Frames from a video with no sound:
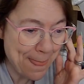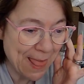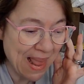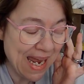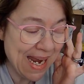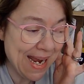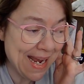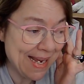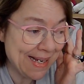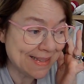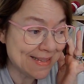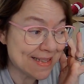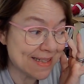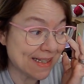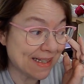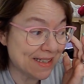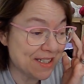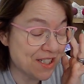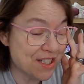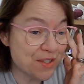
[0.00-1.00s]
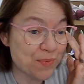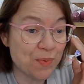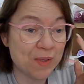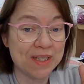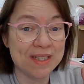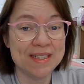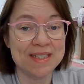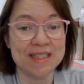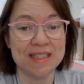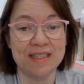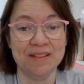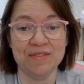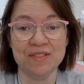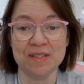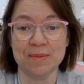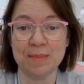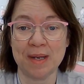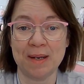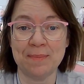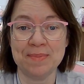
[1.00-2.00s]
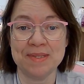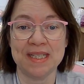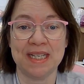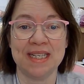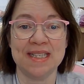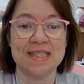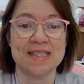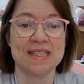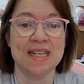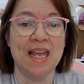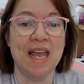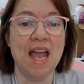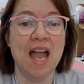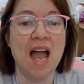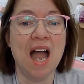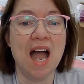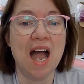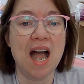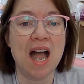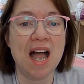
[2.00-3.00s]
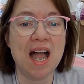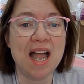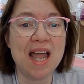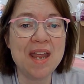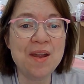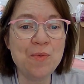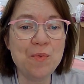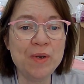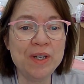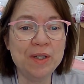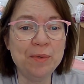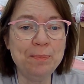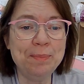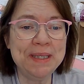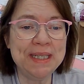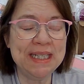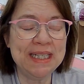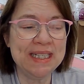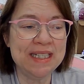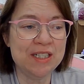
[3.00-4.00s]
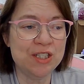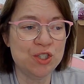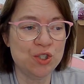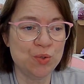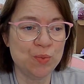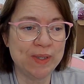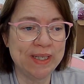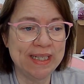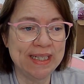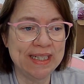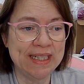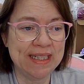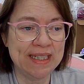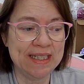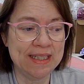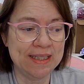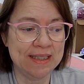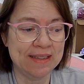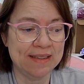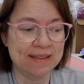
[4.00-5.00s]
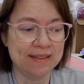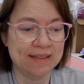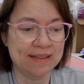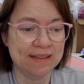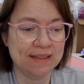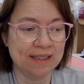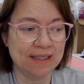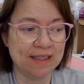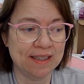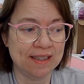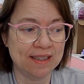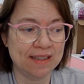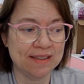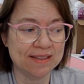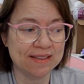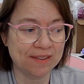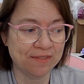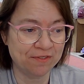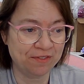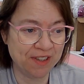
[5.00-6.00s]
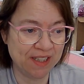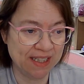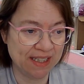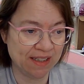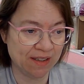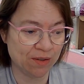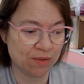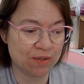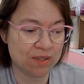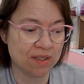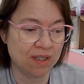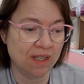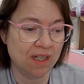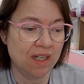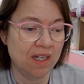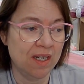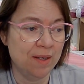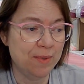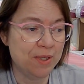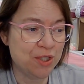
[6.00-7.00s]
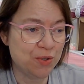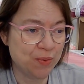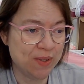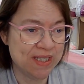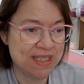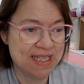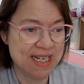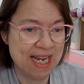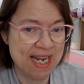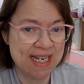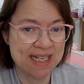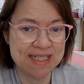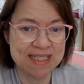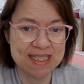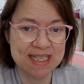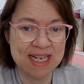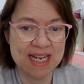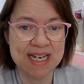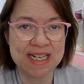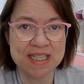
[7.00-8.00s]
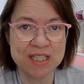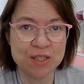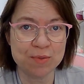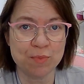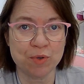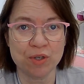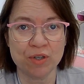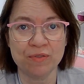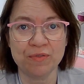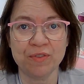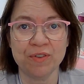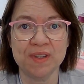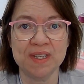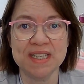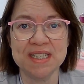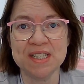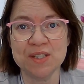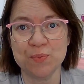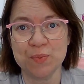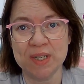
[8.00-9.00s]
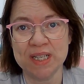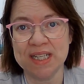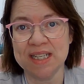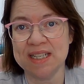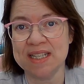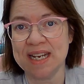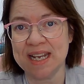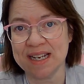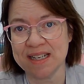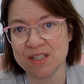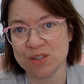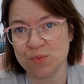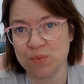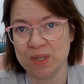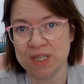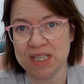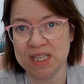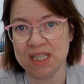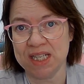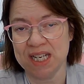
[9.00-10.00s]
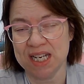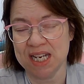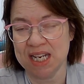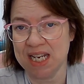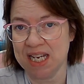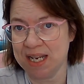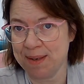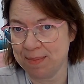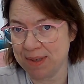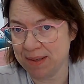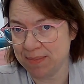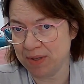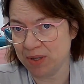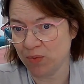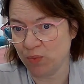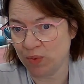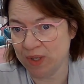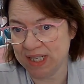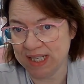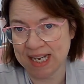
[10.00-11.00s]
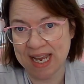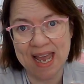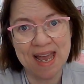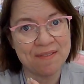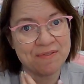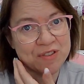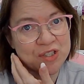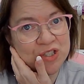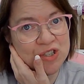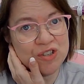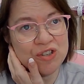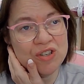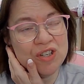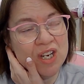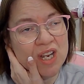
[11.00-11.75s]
And I just wanted to give some updates. I will be doing some videos between today and tomorrow for this week, next week, and maybe the week after.